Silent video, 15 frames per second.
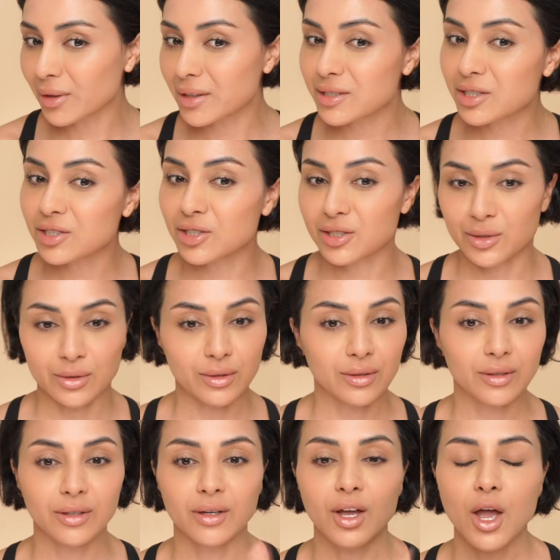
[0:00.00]
it's just...
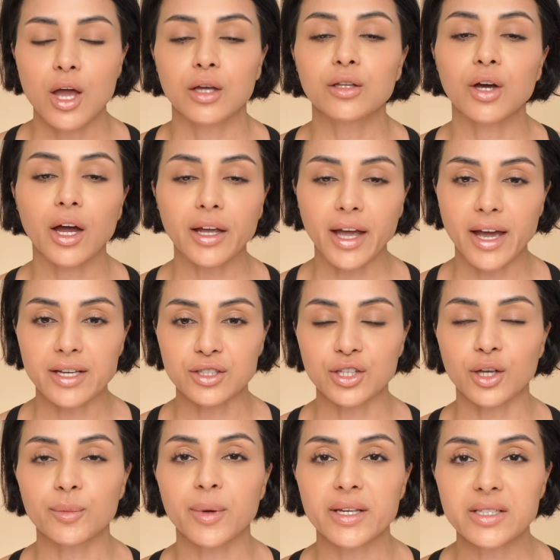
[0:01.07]
Okay,
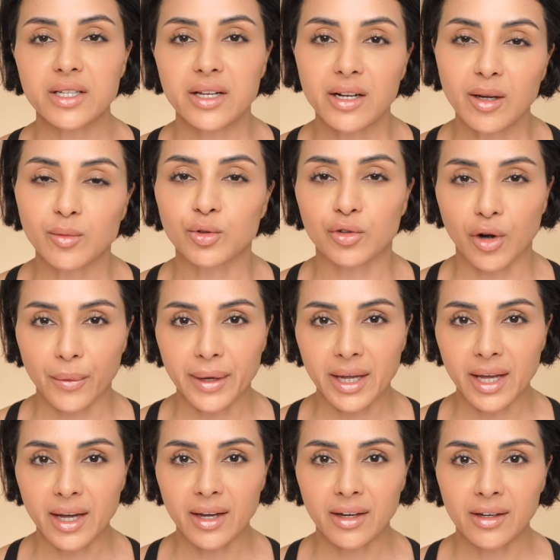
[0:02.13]
so basically I'm growing
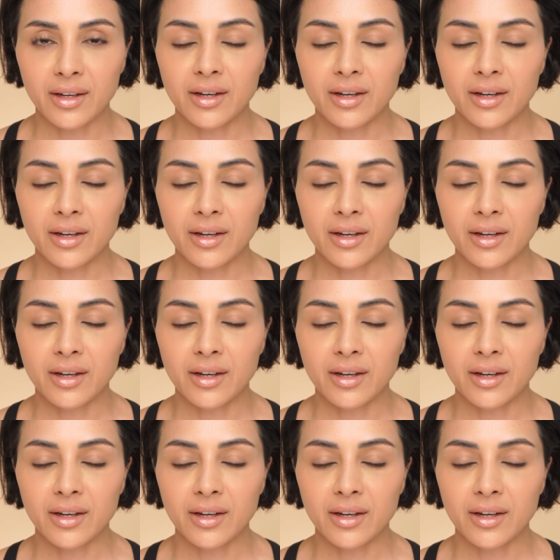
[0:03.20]
it.